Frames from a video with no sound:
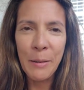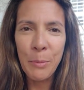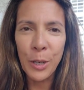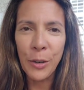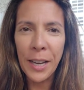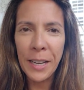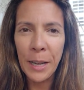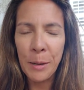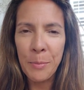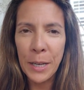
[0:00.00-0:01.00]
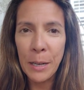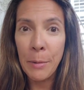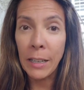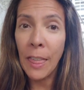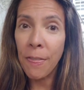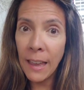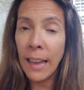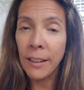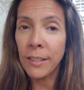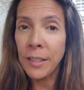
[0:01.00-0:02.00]
pretty great. Can't complain about a
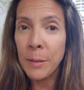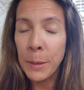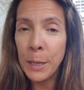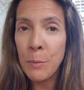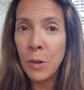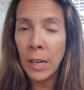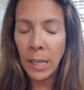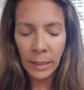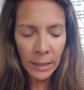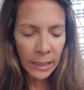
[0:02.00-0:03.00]
thing on this Monday morning.